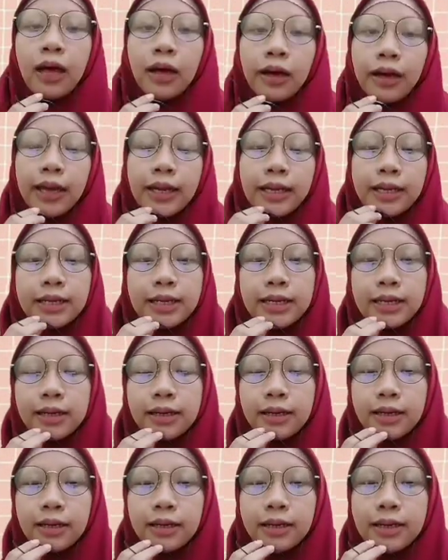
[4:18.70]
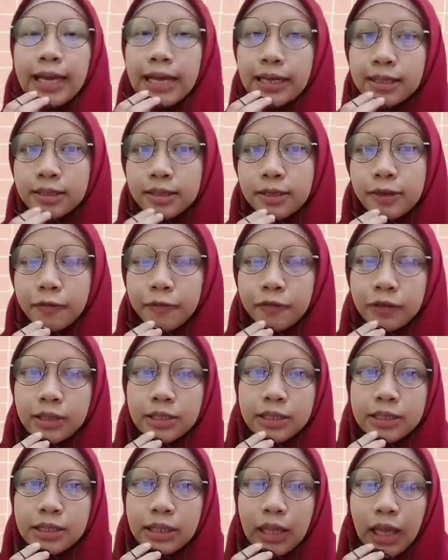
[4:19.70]
Okay, the next
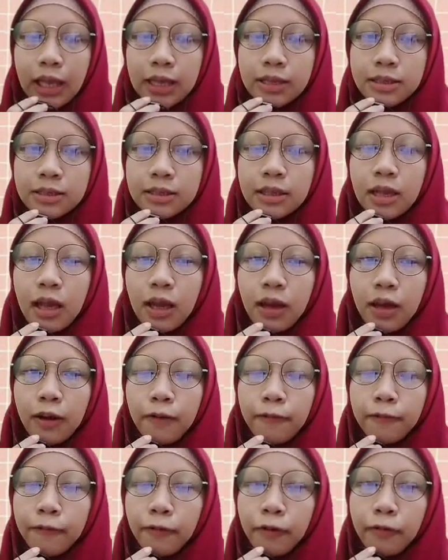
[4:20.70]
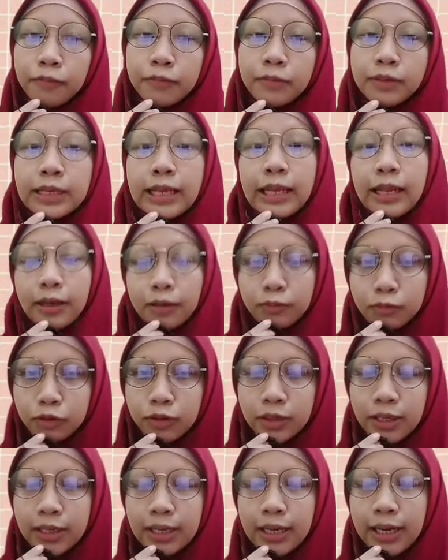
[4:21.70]
difference is from
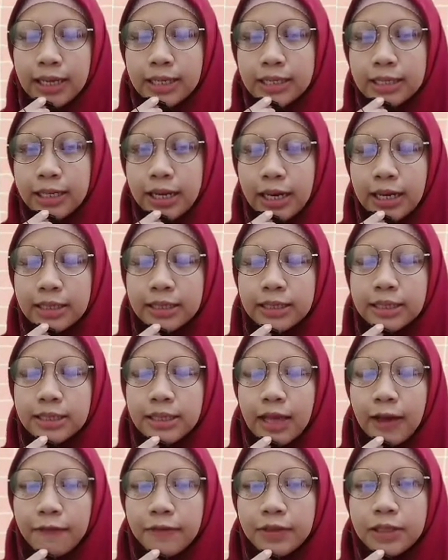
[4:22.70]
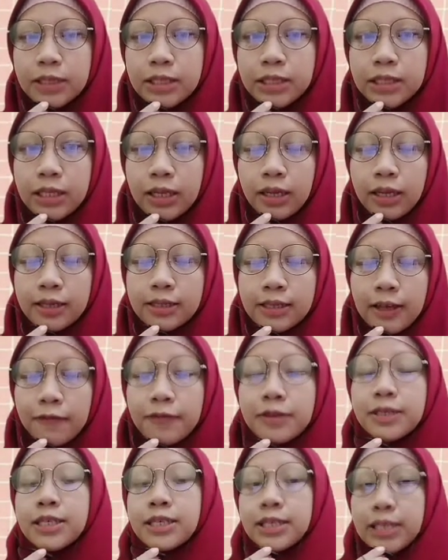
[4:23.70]
Delamon in
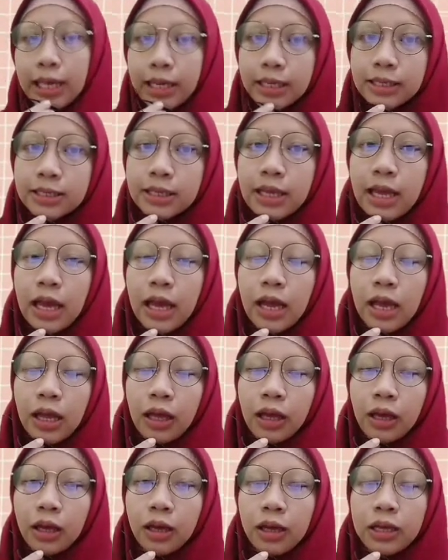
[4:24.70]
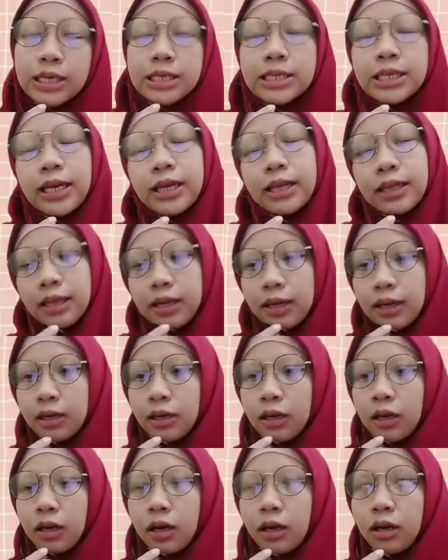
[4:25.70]
1976. He said that
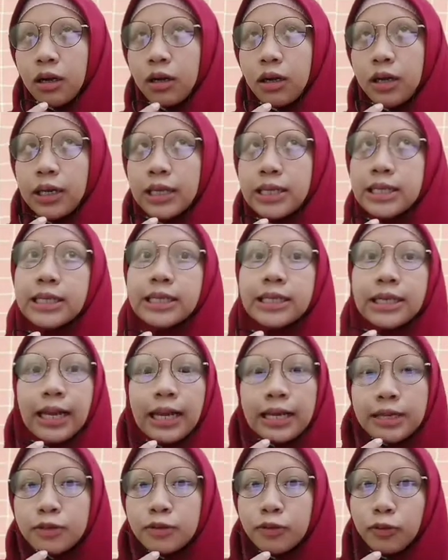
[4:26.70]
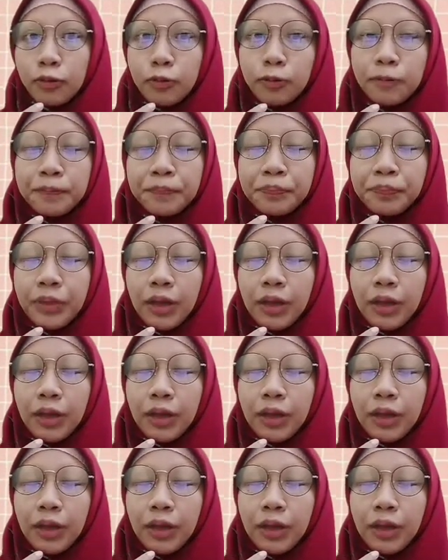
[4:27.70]
in the classroom,